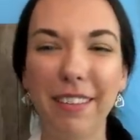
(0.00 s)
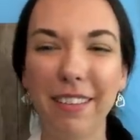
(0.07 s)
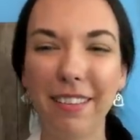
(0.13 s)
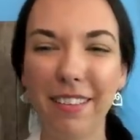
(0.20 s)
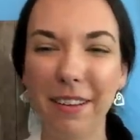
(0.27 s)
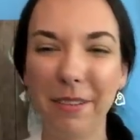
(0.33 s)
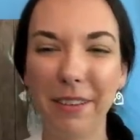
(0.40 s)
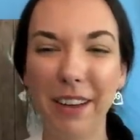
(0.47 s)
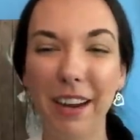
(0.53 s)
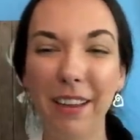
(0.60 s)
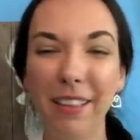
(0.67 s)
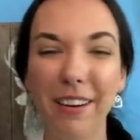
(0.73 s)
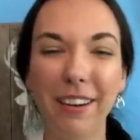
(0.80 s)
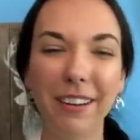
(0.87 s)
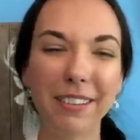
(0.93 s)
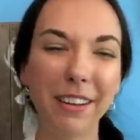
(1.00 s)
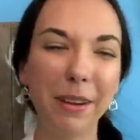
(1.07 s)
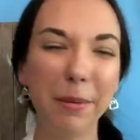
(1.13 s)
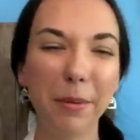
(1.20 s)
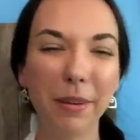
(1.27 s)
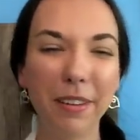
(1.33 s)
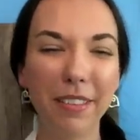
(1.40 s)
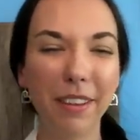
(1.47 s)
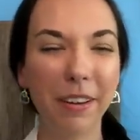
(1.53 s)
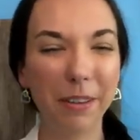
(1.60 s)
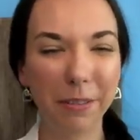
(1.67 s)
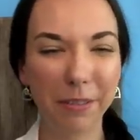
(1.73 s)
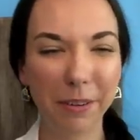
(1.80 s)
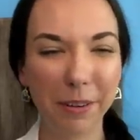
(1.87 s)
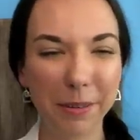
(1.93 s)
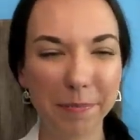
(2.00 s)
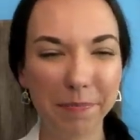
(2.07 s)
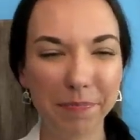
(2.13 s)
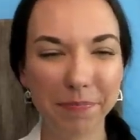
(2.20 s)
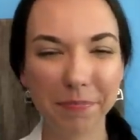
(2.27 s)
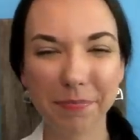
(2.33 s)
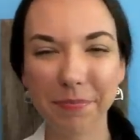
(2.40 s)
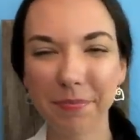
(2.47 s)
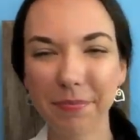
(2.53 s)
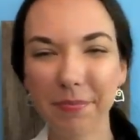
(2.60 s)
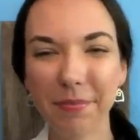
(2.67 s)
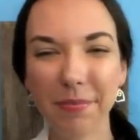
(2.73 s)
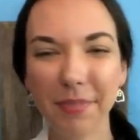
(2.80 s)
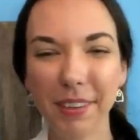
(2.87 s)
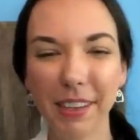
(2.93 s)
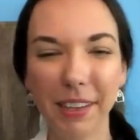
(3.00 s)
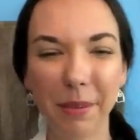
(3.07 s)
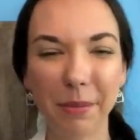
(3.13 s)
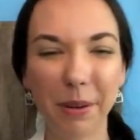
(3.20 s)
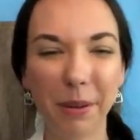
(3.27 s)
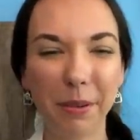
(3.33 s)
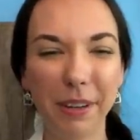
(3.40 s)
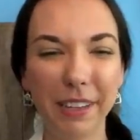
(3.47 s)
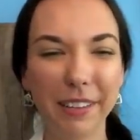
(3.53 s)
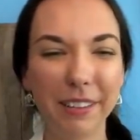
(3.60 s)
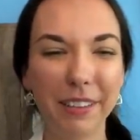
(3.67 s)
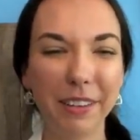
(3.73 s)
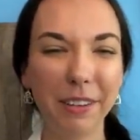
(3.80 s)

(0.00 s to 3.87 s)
And so now that October is over and I'm going into